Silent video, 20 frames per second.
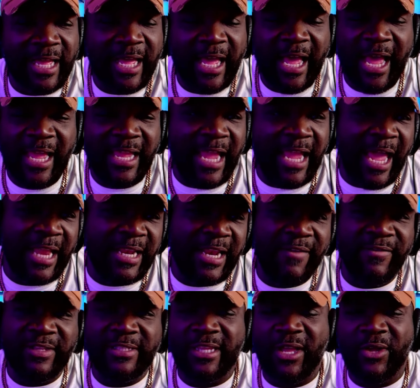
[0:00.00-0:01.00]
I
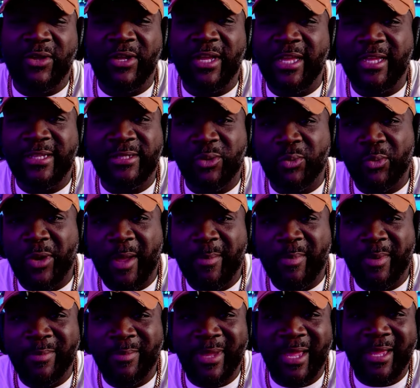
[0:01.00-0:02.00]
never saw her as a
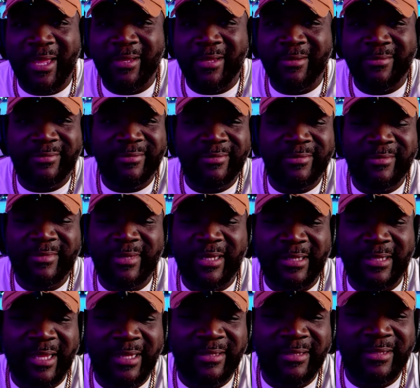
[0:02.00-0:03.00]
rapper, man.
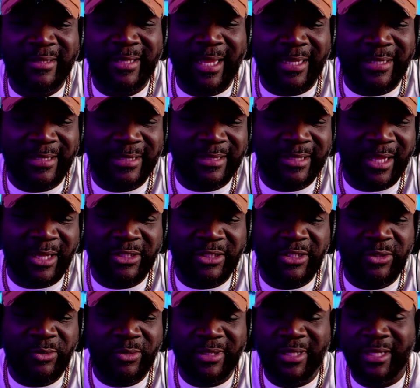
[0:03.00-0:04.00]
I just thought
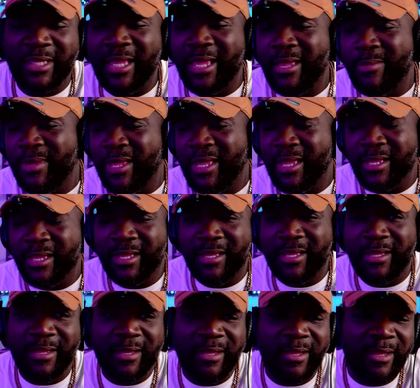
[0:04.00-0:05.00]
she was a gimmick
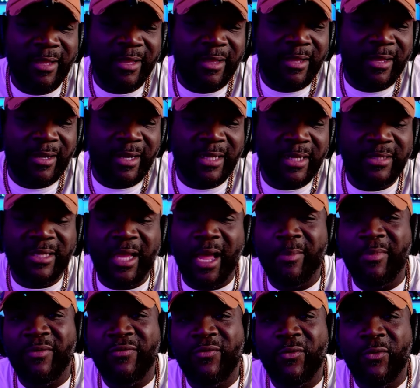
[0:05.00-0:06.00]
that's
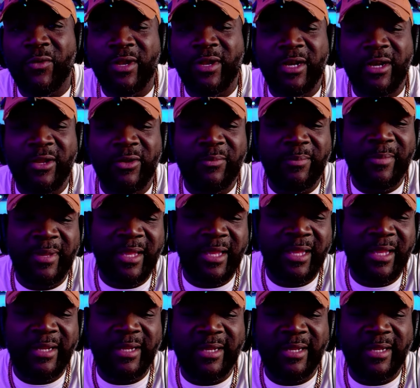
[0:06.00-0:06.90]
coming for a little bit.